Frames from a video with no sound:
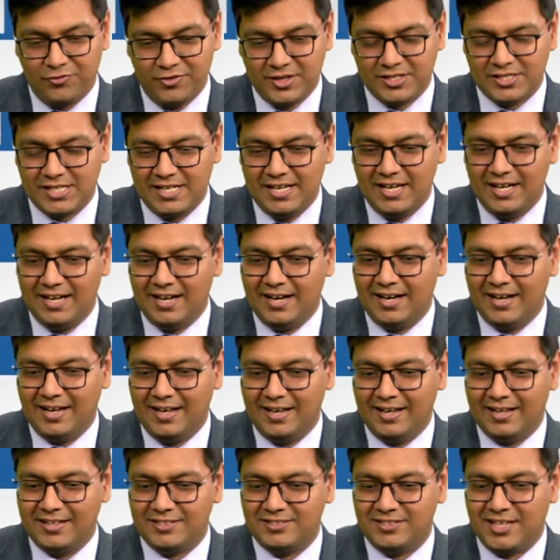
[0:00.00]
Firstly,
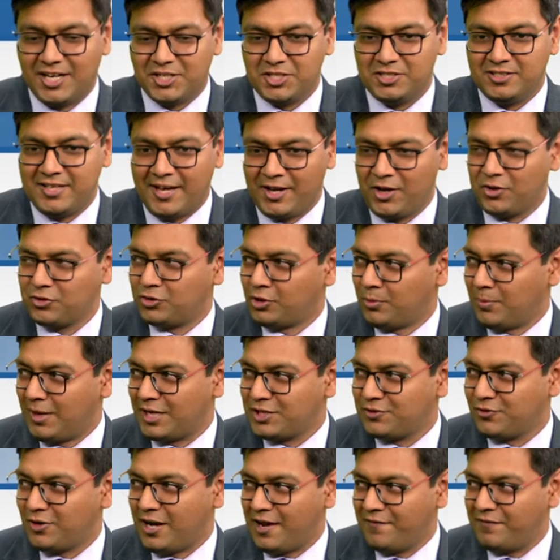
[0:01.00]
uh, Sakshi, thank you so
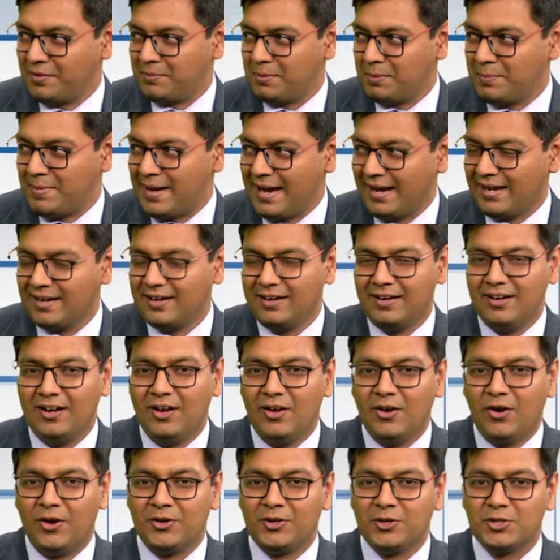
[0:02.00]
much for having me back
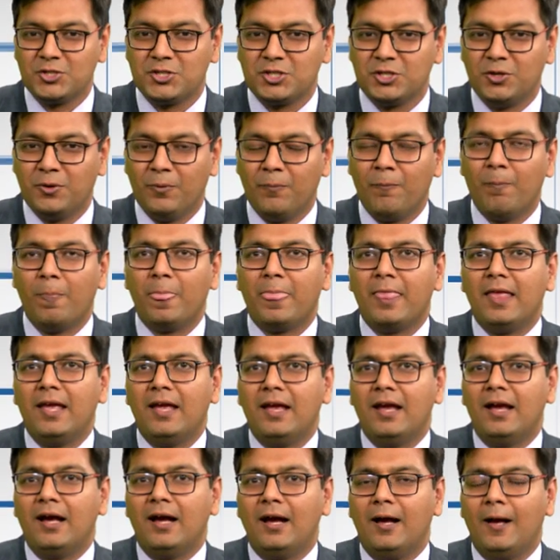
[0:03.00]
on your show.
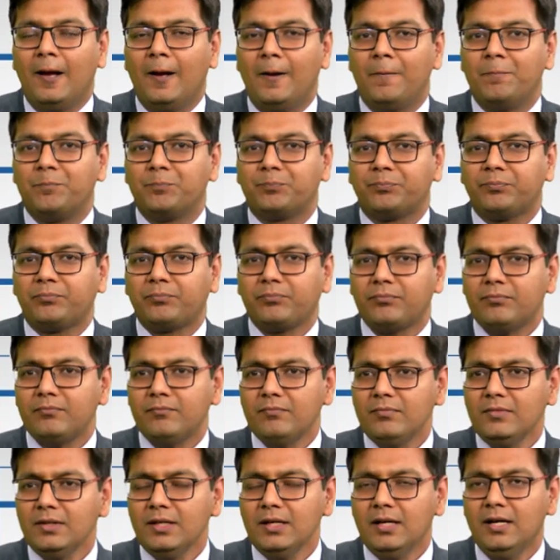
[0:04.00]
Um,
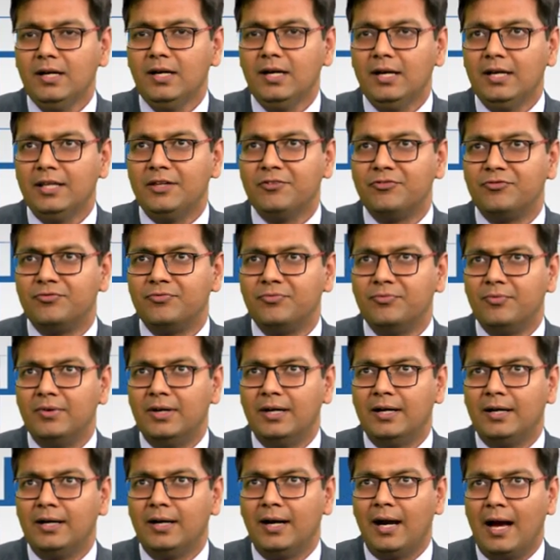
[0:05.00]
uh, the,
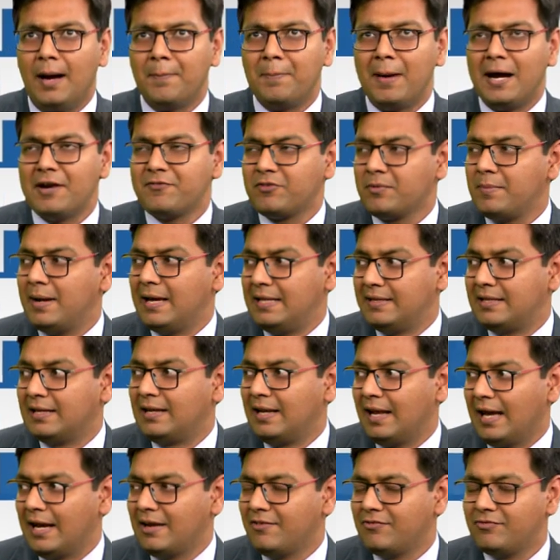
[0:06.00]
uh, apart from health
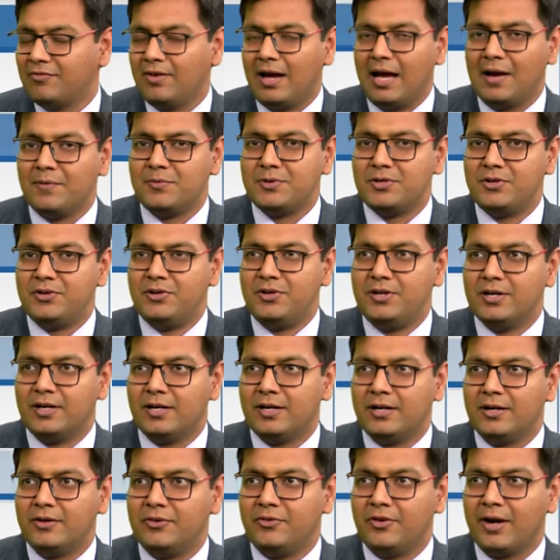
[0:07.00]
and life, I would
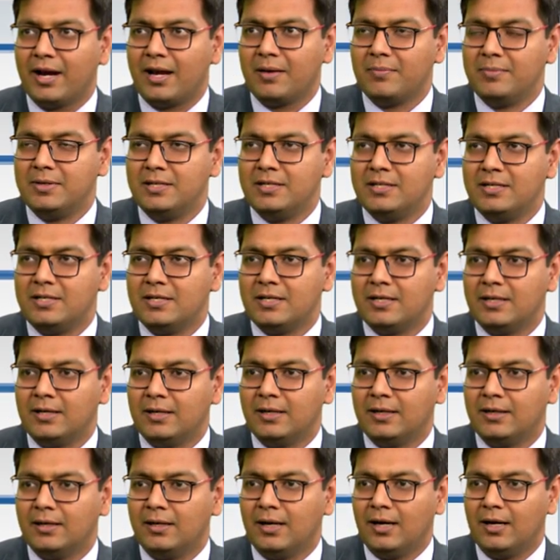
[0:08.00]
uh, recommend uh,
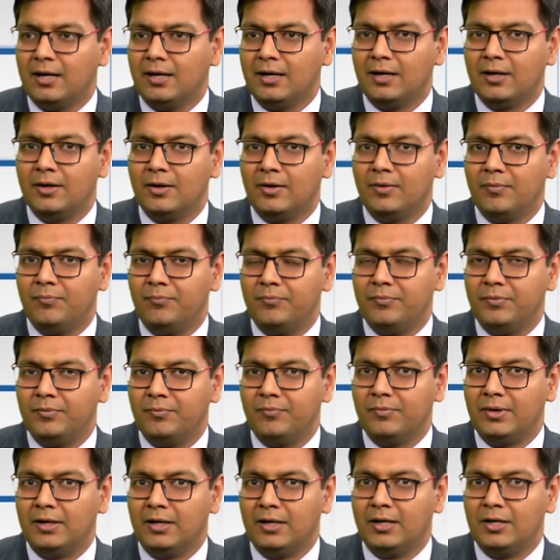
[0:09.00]
a
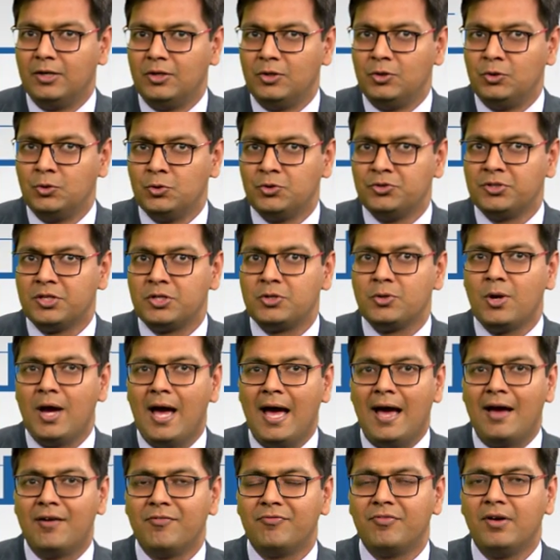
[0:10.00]
uh, user to
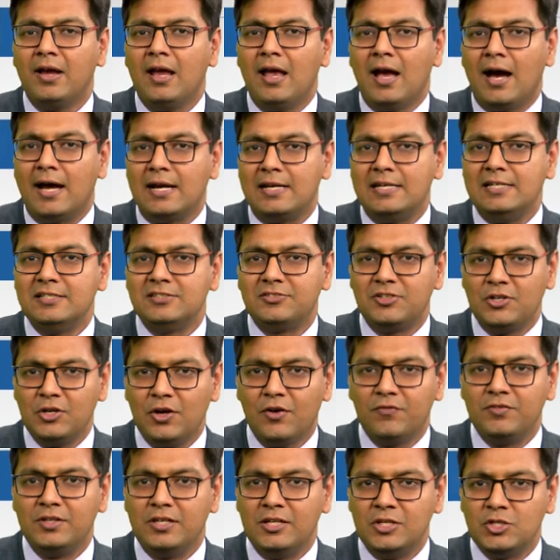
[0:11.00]
have at least three
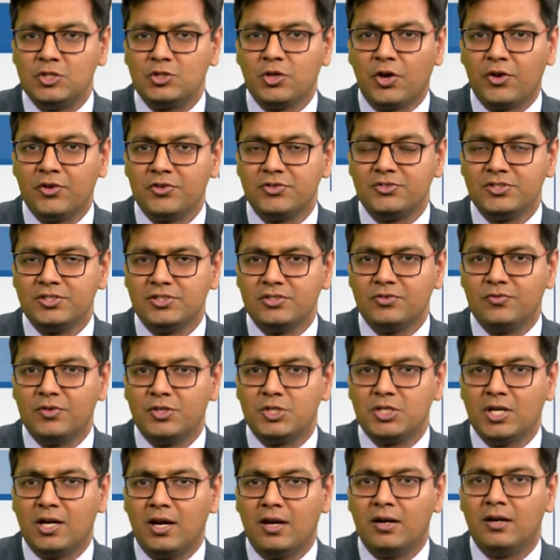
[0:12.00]
of the insurances,
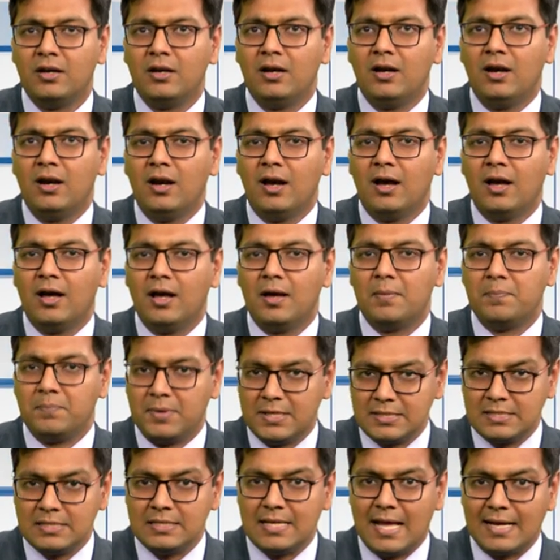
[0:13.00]
which are uh,
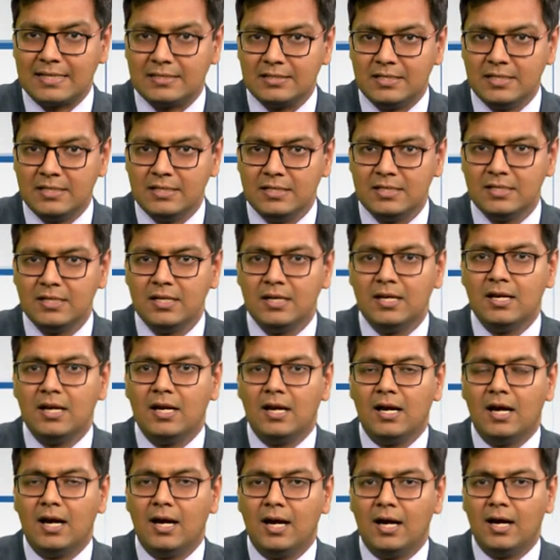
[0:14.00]
personal accident,
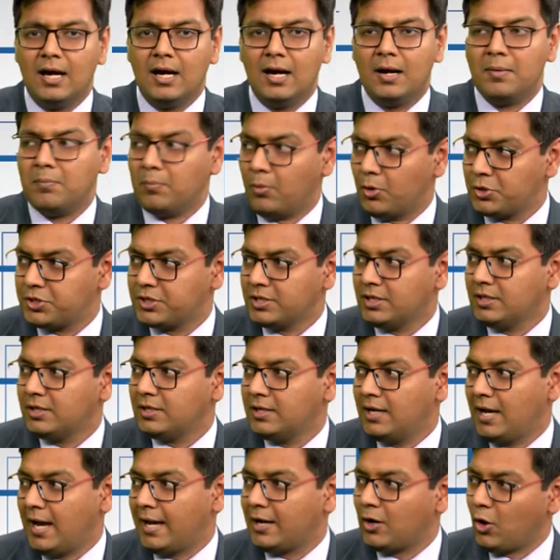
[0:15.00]
okay. uh, motor,
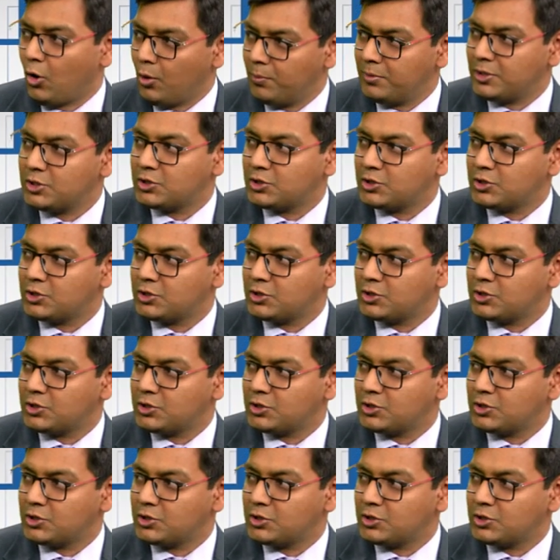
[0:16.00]
mm. and home